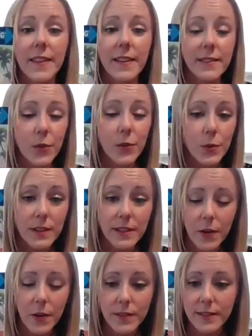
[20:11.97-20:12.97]
The new
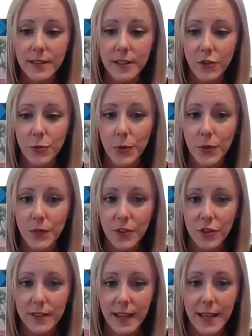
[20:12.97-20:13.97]
Lilo and Stitch
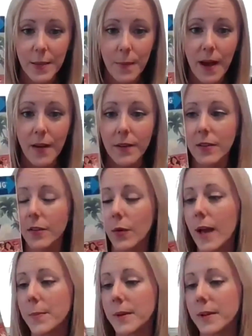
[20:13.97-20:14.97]
movie just came out,
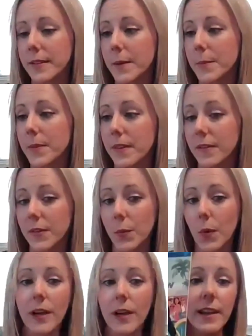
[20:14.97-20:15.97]
so I picked up this
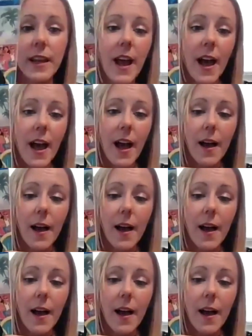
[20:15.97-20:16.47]
one.